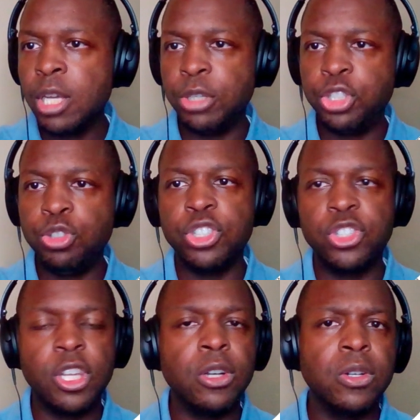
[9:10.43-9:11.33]
but you just
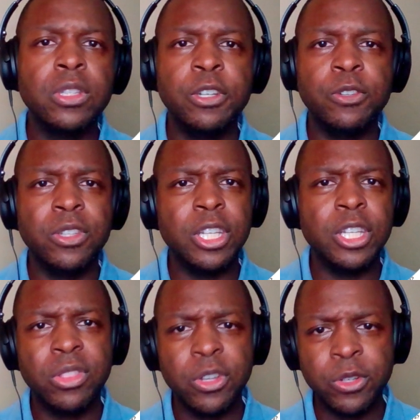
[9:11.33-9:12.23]
saw earlier that there
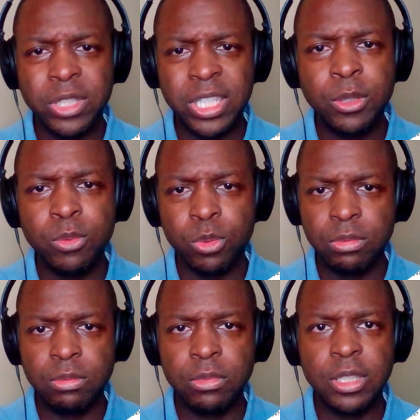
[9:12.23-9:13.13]
were 13
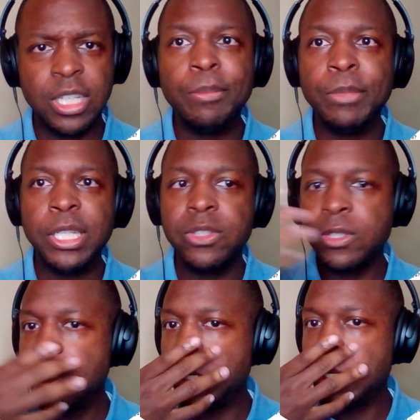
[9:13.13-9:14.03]

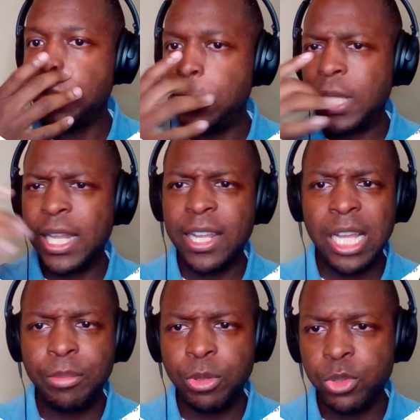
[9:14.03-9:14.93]
comments that had
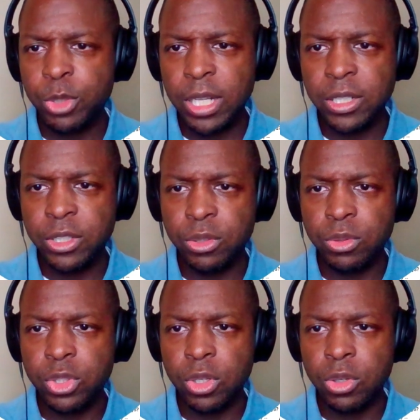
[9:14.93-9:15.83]
not been responded to.
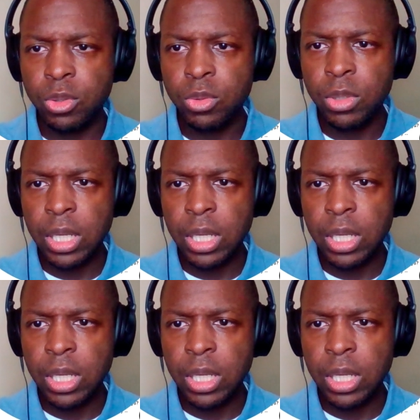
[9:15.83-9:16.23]
So